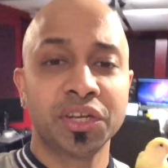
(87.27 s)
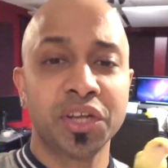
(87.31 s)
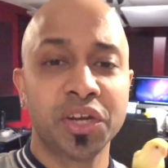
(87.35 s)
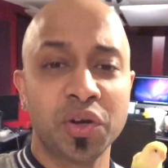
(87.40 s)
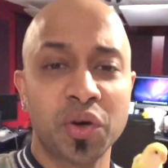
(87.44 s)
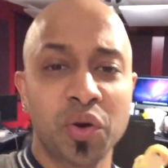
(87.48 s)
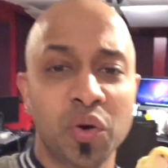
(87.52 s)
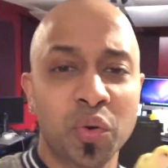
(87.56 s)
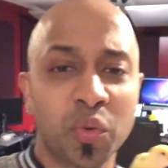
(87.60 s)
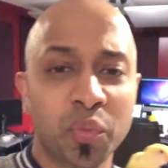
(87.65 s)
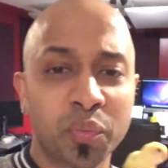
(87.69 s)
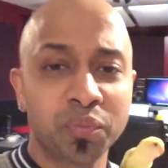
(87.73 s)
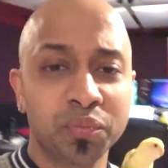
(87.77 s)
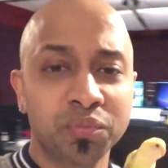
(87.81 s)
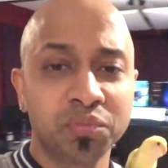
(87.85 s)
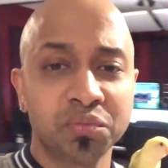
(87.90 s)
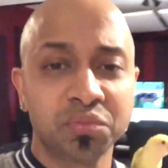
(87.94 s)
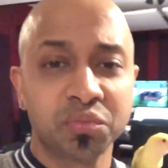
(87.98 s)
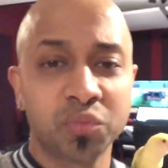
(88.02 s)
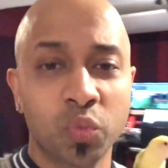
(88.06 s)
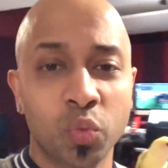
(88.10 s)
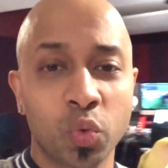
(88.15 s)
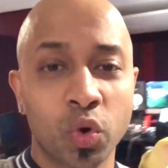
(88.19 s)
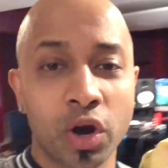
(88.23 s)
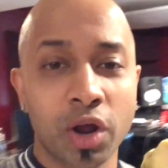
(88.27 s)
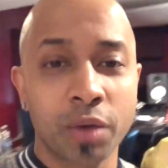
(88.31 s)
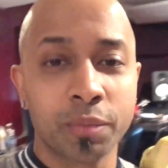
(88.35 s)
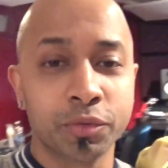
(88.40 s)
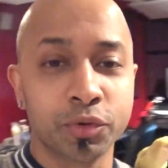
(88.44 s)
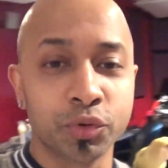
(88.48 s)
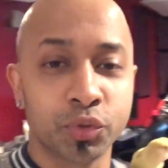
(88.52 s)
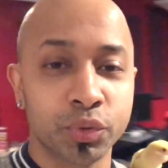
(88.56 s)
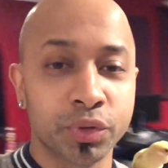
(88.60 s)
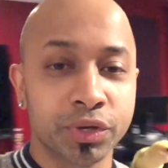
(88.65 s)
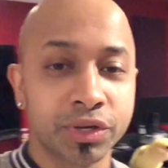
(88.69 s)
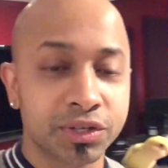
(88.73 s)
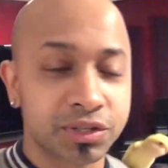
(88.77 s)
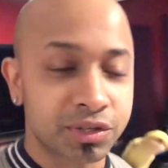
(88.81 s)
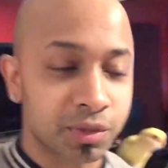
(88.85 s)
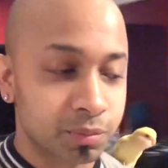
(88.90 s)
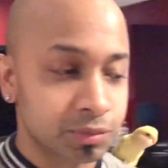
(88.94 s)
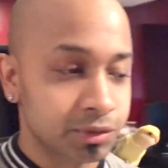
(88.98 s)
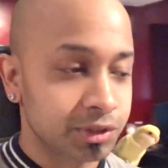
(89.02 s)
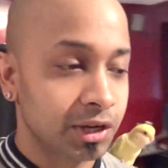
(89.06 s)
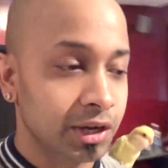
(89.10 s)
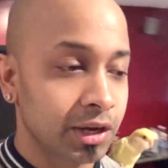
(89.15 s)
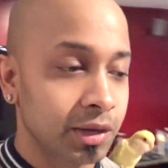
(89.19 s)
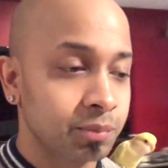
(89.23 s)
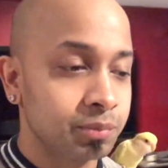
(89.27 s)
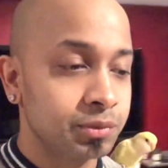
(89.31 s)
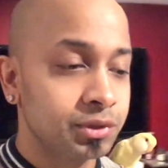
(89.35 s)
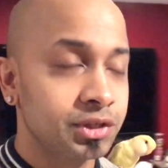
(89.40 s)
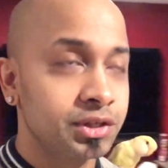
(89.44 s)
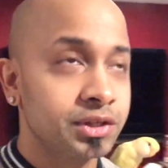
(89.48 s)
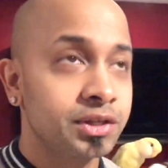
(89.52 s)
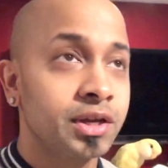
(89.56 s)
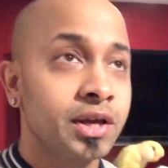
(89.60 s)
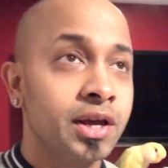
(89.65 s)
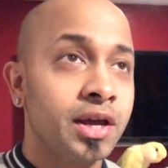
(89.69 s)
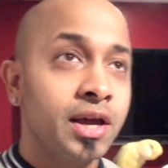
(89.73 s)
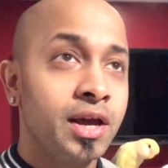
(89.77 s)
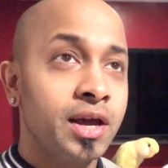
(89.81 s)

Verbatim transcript: you know, what I'm doing sometimes.